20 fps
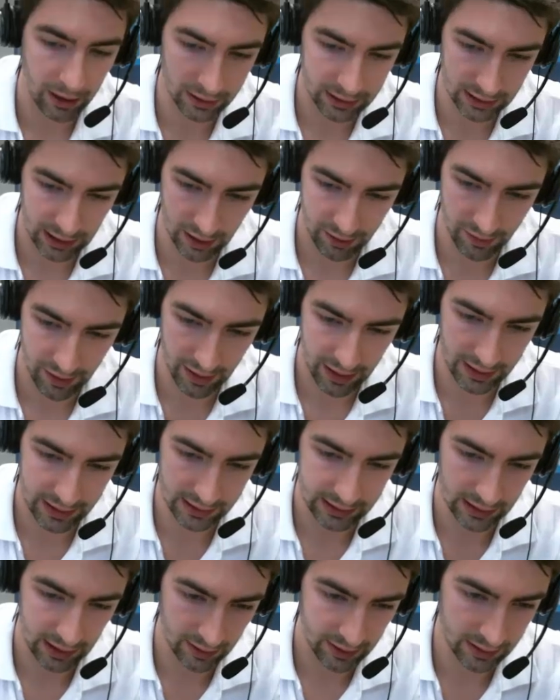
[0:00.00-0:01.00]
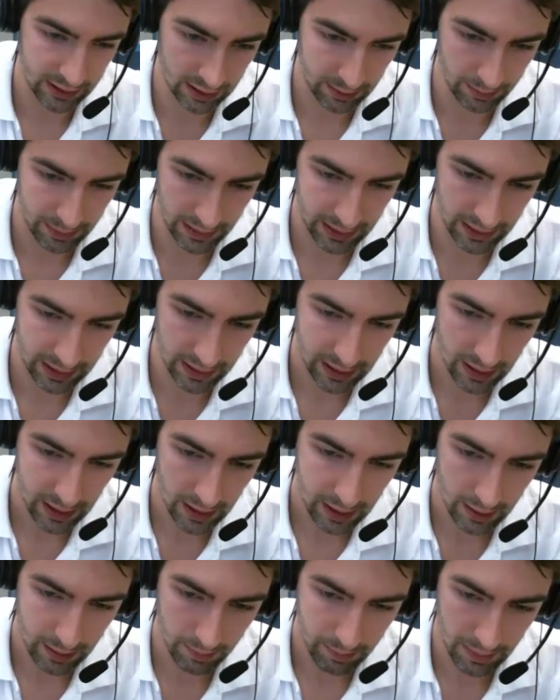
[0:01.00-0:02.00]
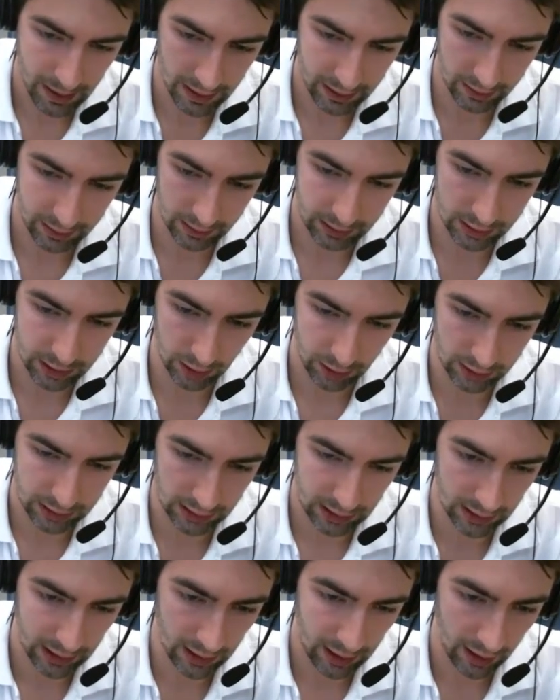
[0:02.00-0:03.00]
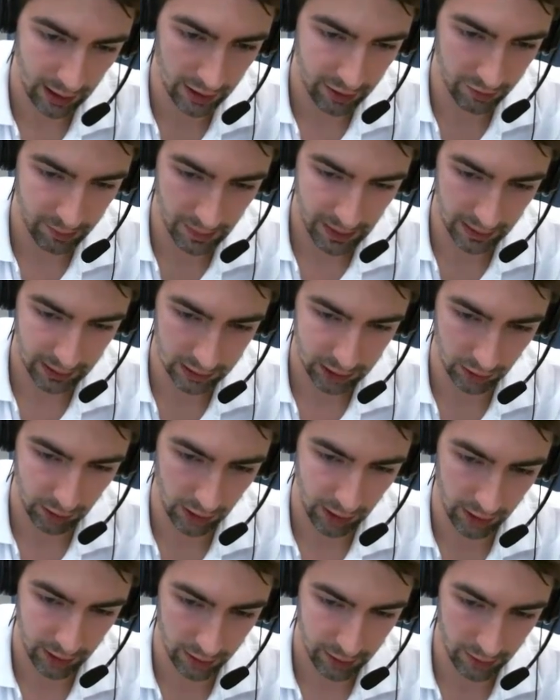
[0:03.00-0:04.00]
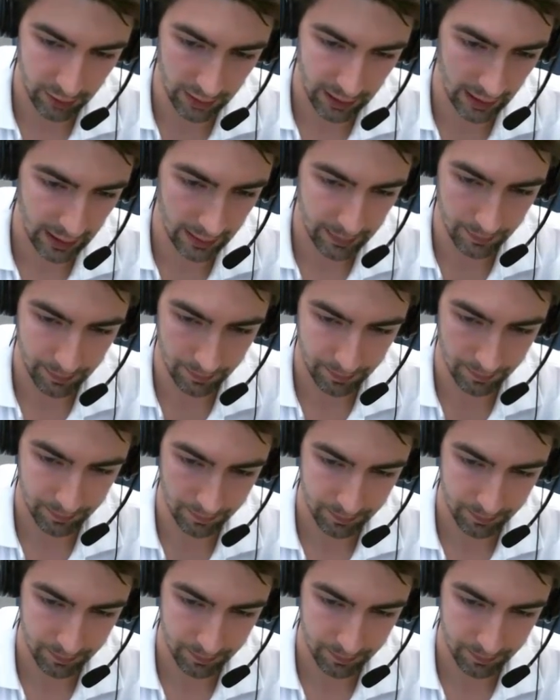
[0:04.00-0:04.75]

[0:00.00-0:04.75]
mail server is going to be mail.livemail.co.uk.